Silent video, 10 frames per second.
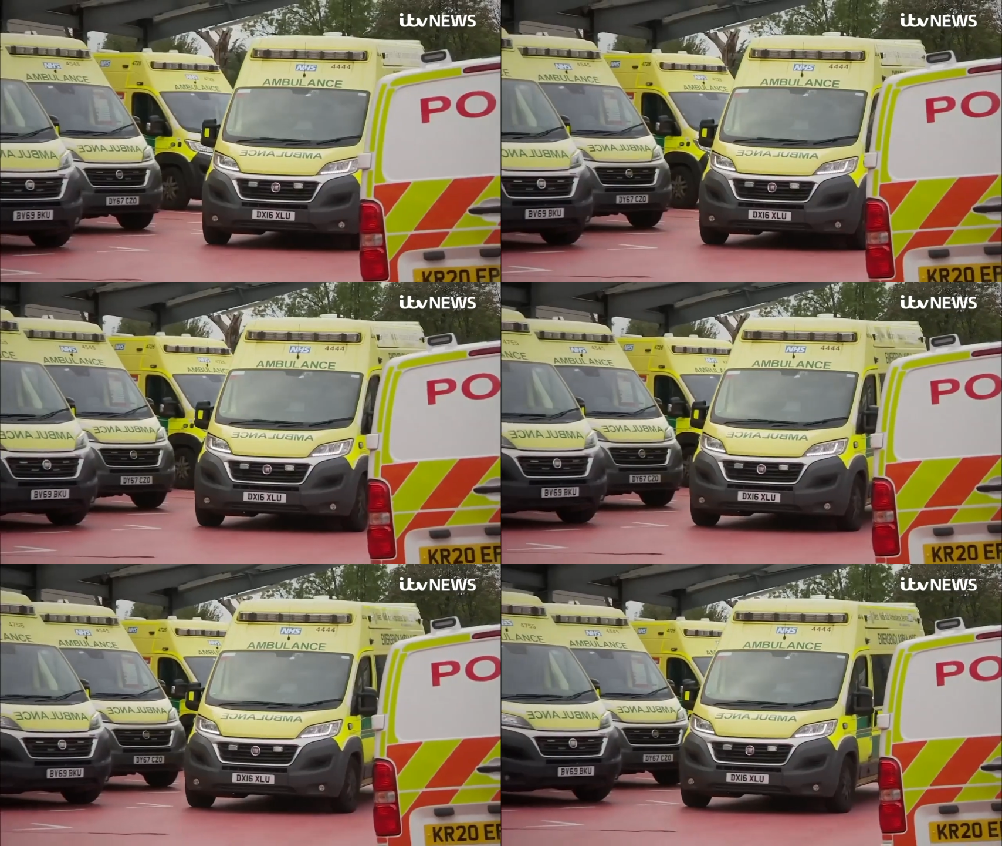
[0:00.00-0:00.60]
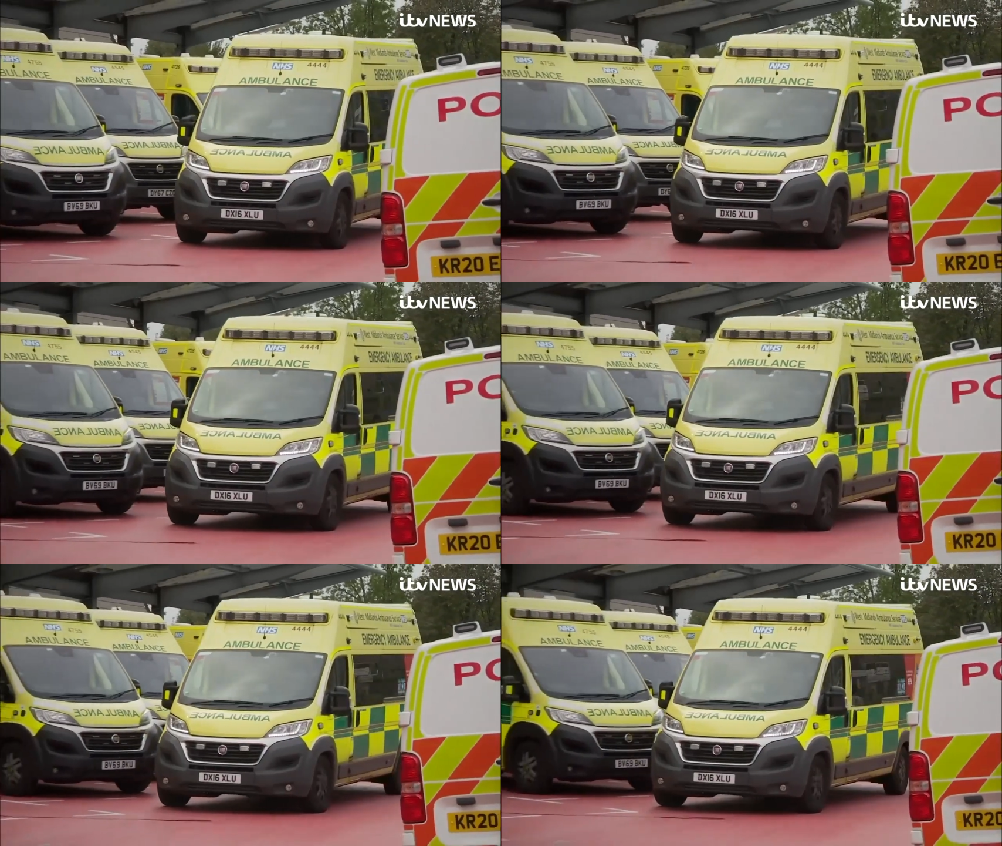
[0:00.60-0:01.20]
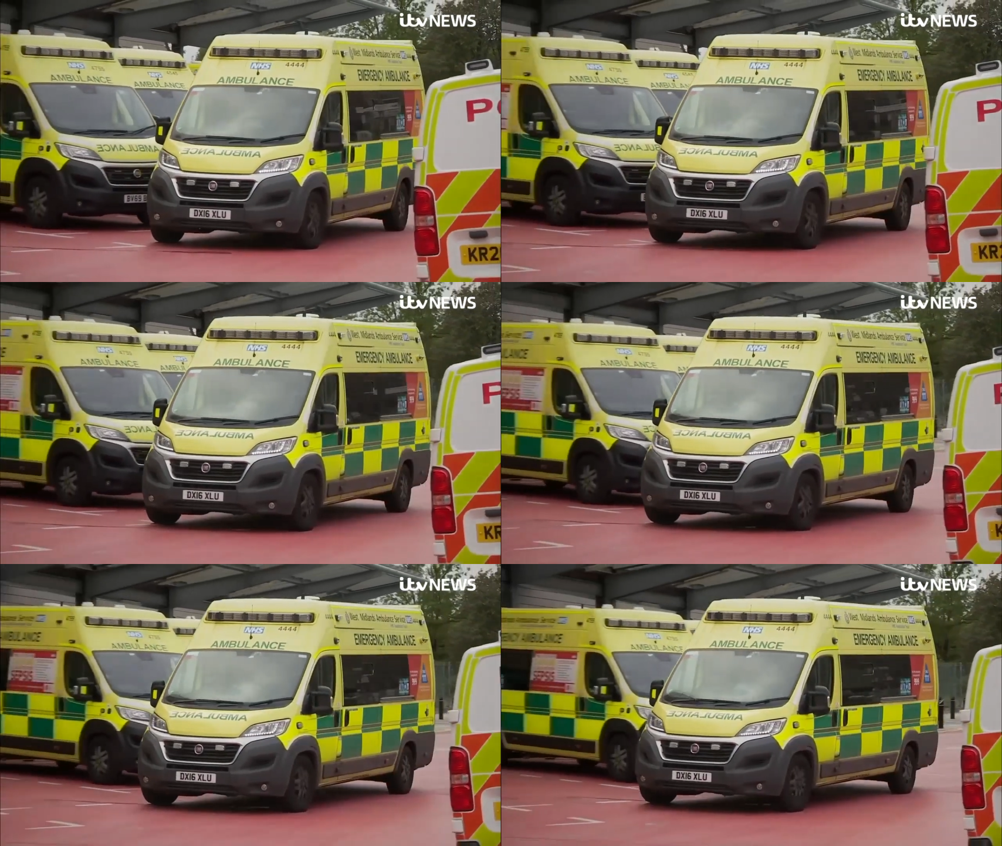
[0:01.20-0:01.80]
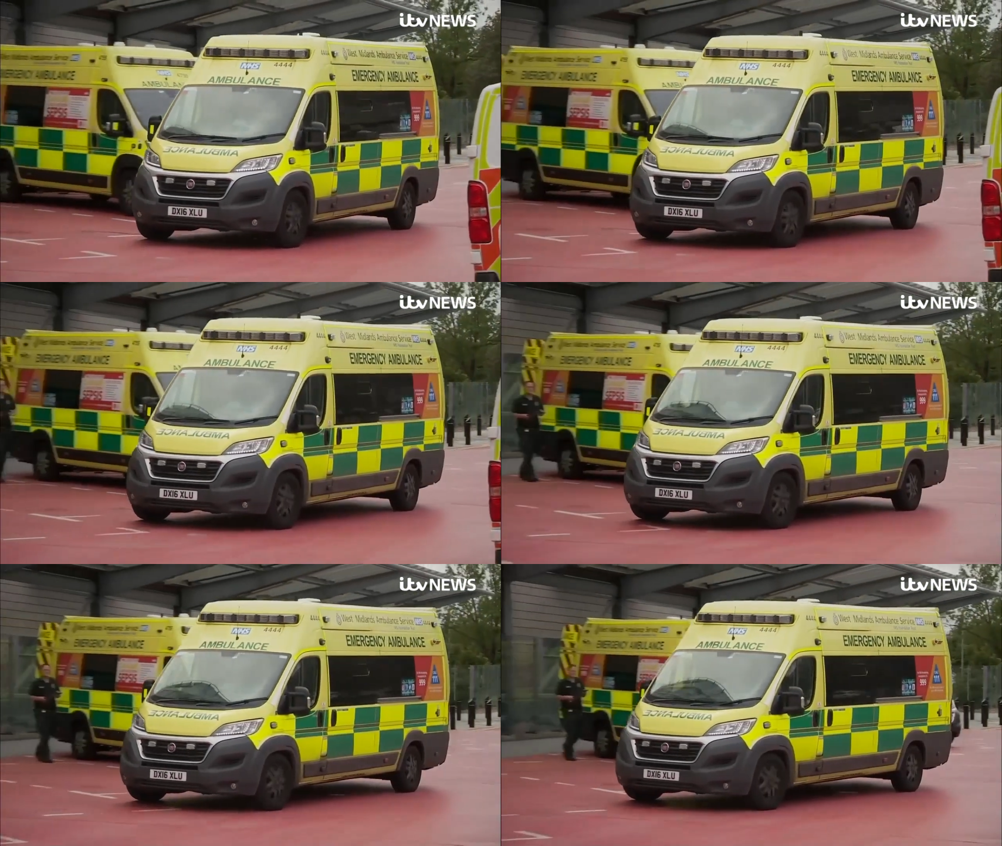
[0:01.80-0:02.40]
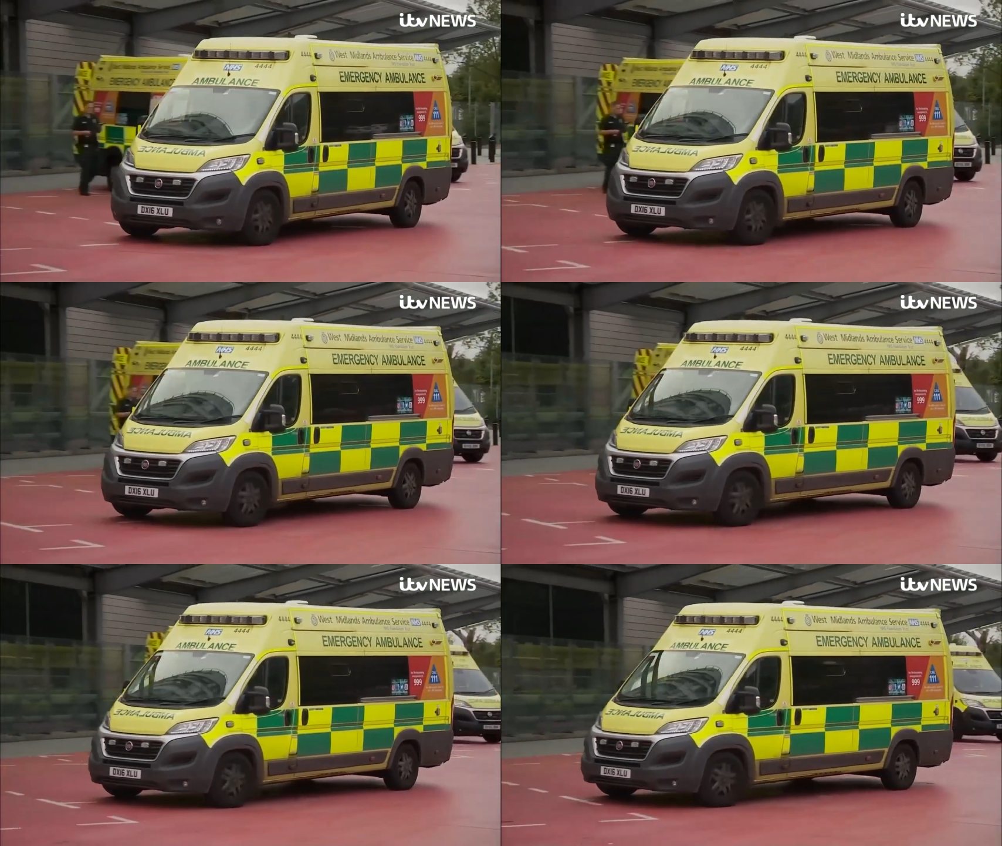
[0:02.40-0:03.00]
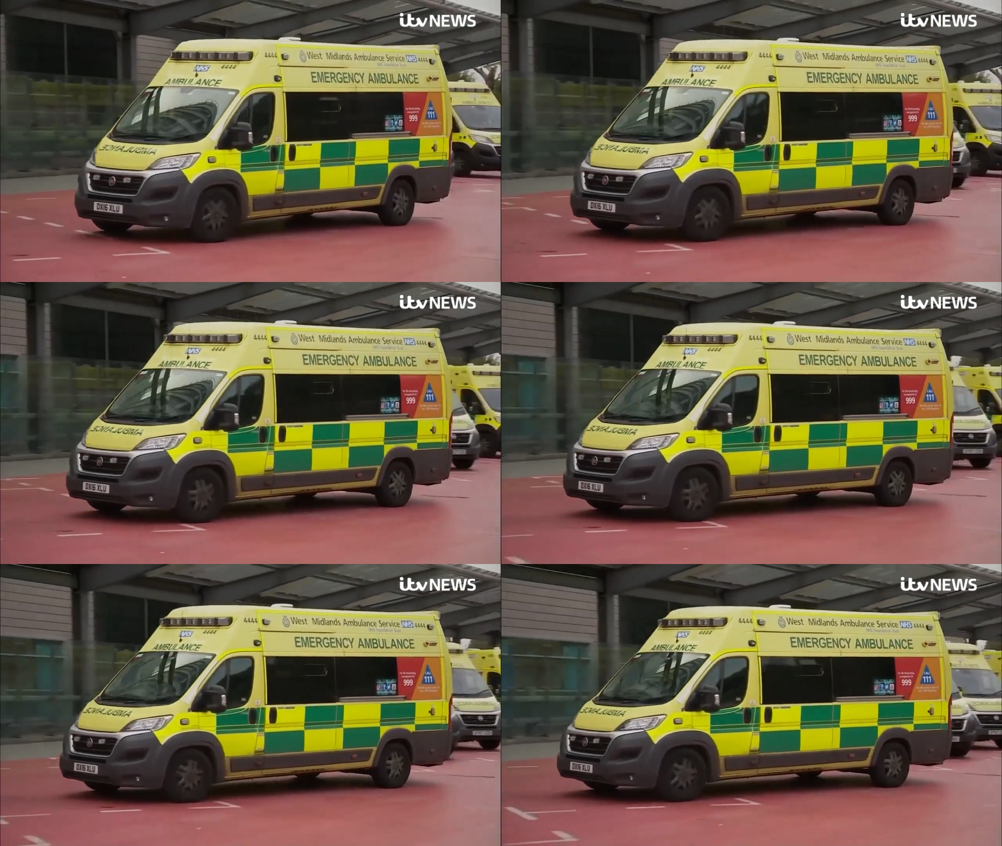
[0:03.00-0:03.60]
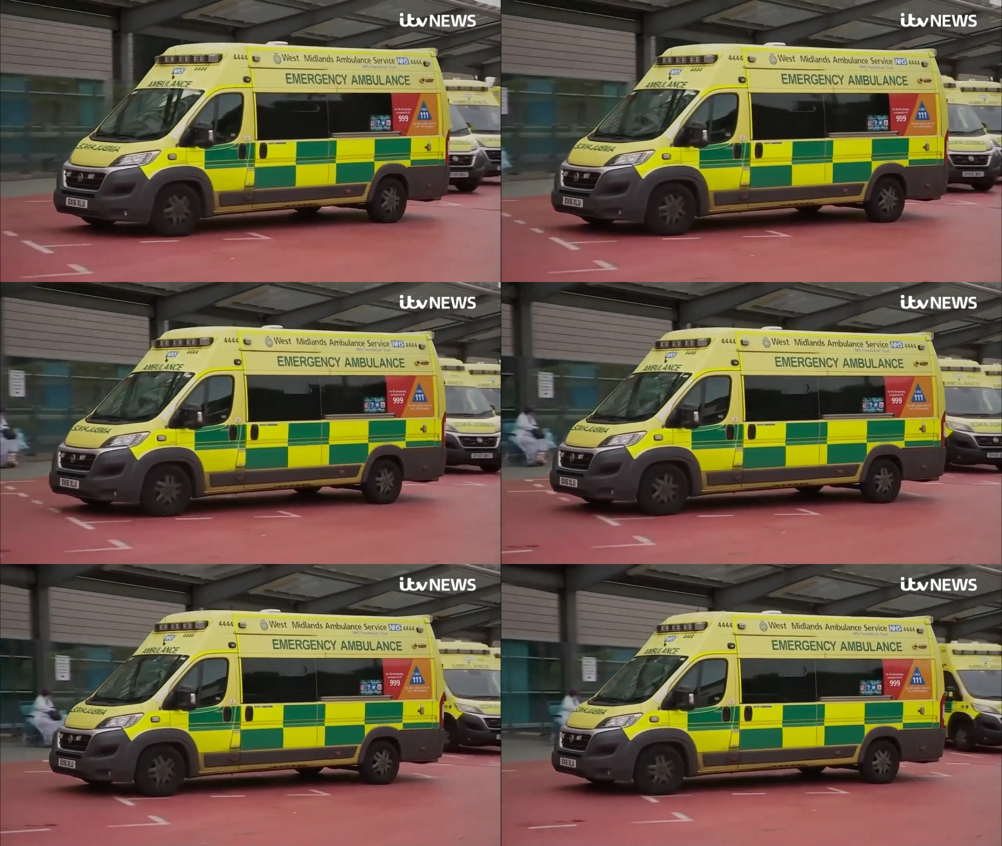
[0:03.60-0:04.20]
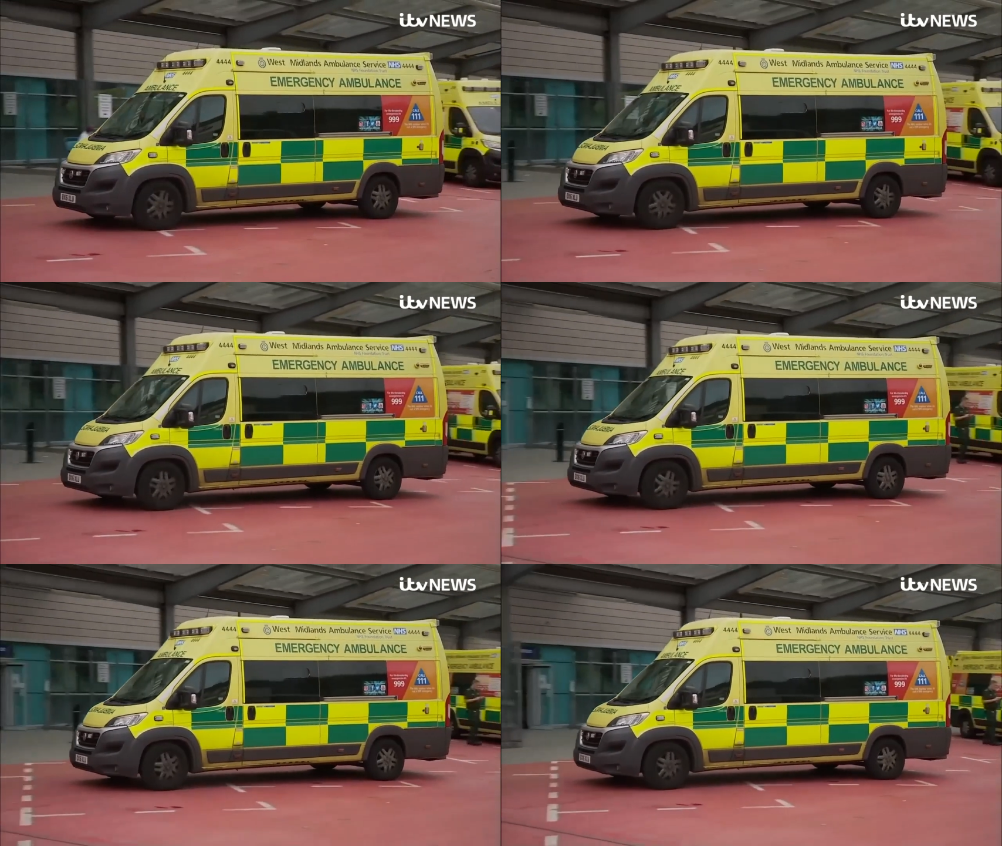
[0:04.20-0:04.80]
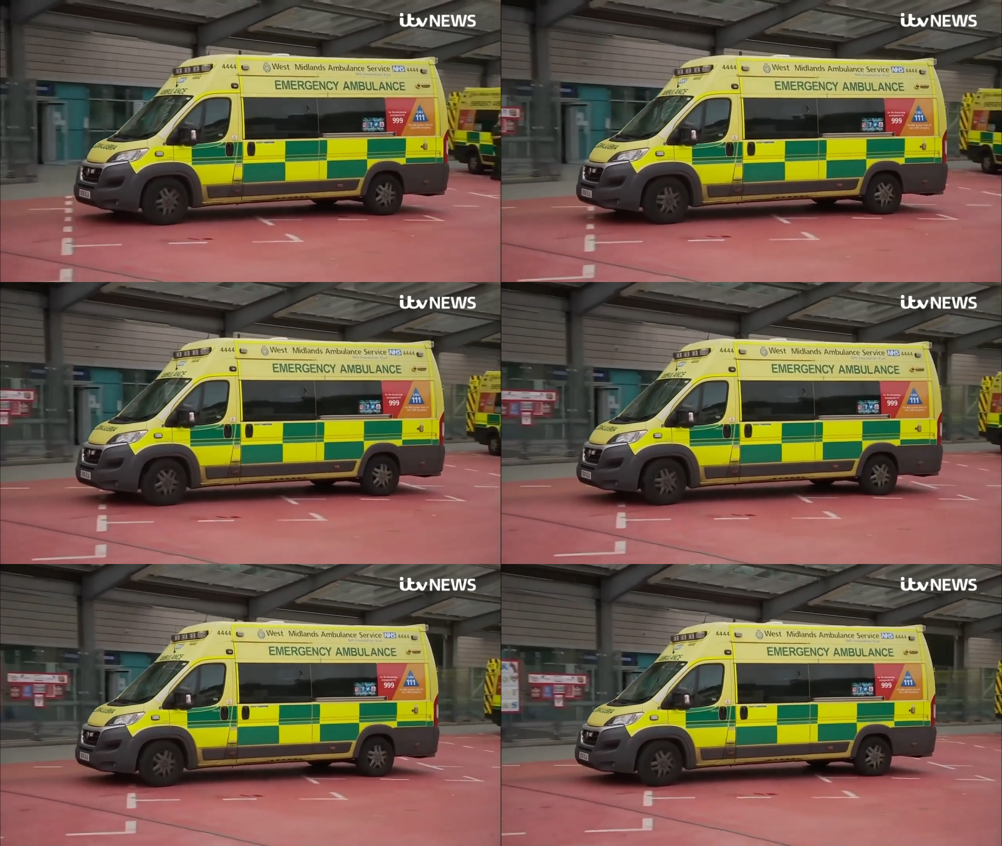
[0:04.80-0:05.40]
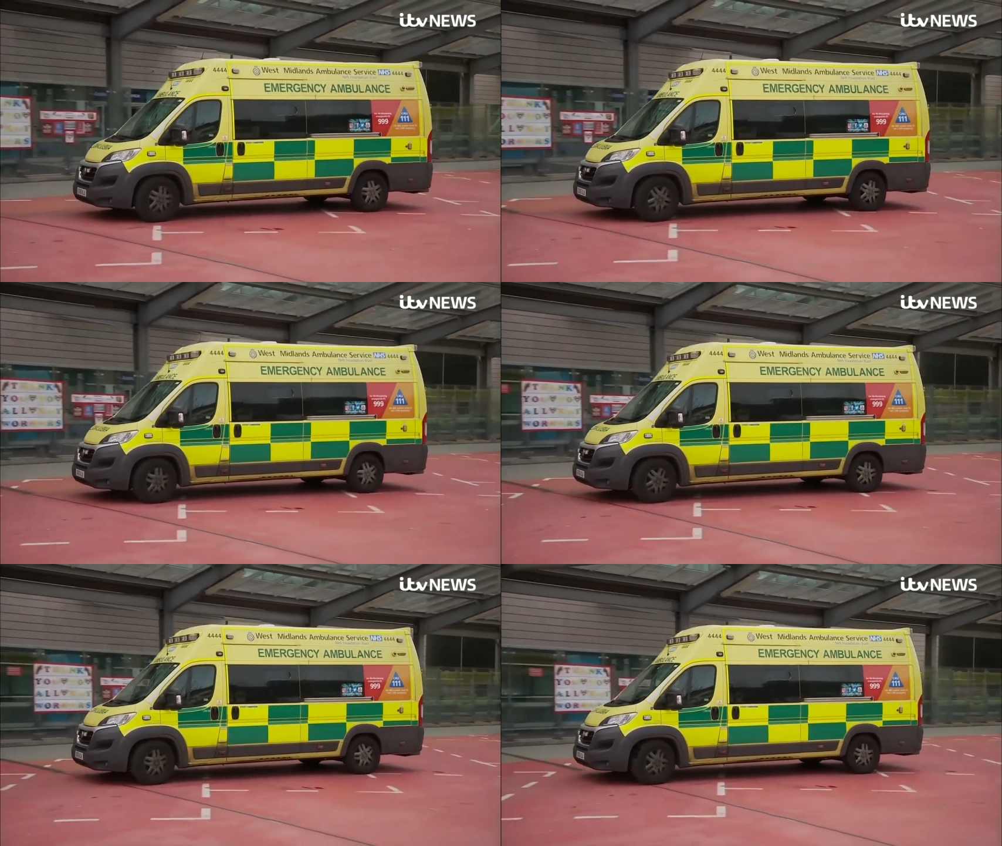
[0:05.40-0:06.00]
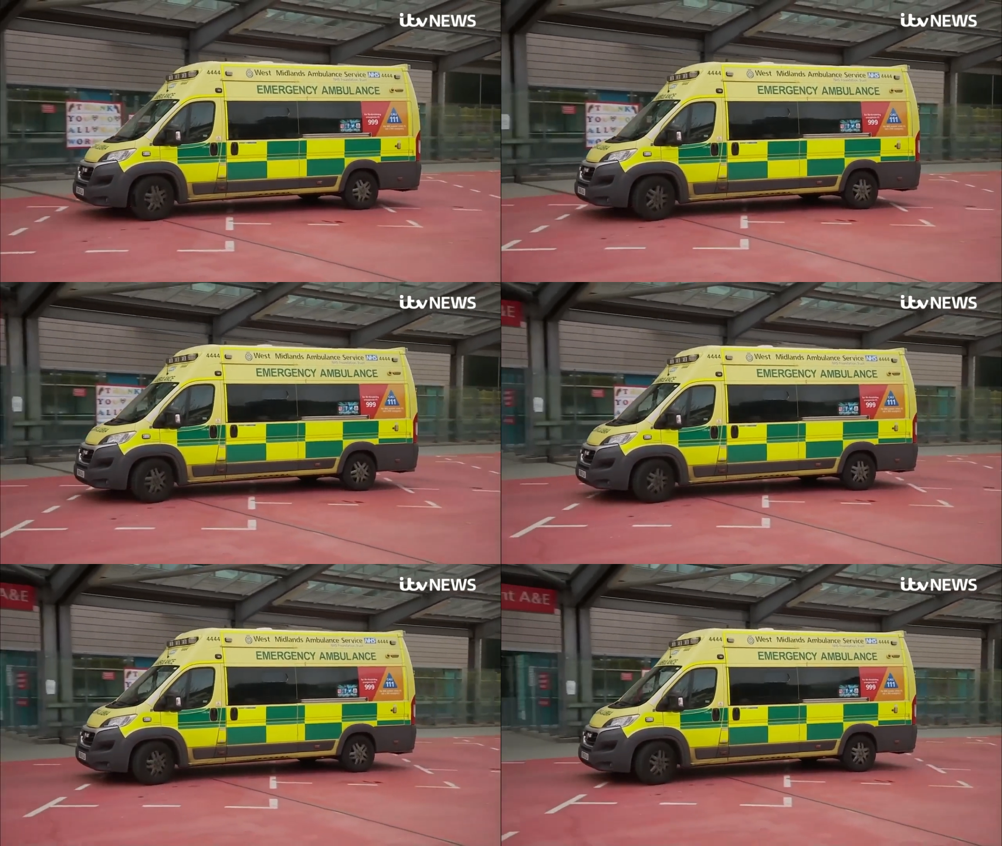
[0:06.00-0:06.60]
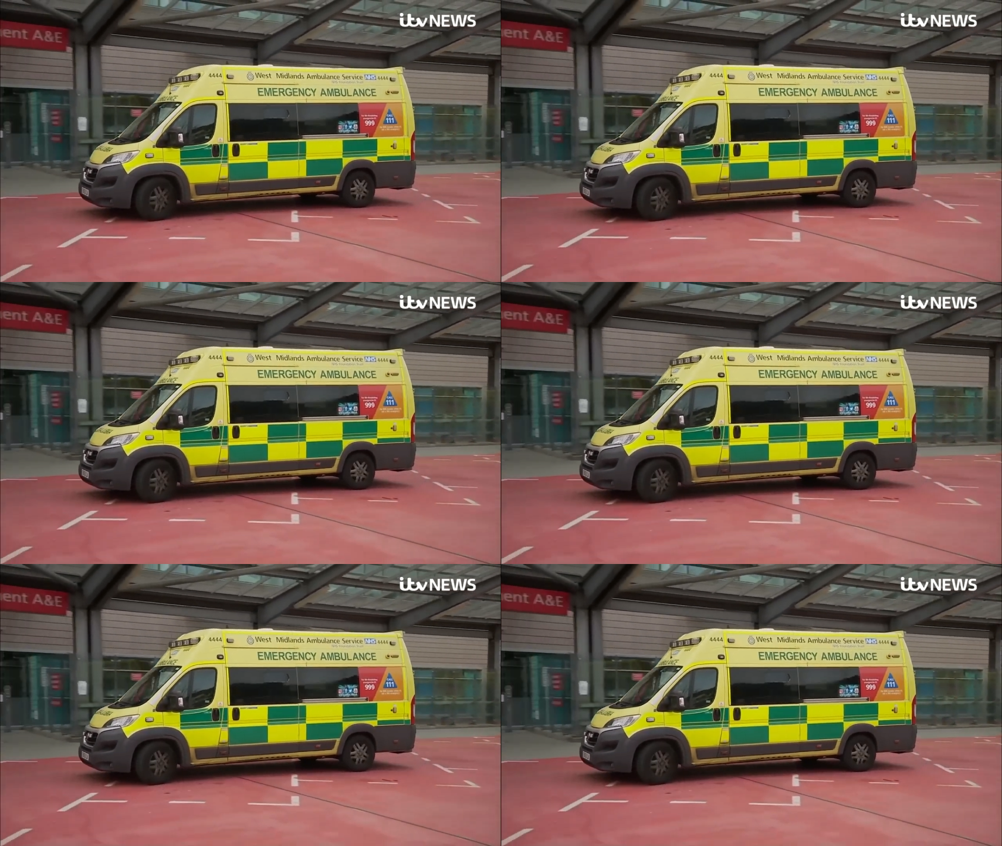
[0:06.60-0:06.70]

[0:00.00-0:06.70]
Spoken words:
Nobody's mouth can be seen.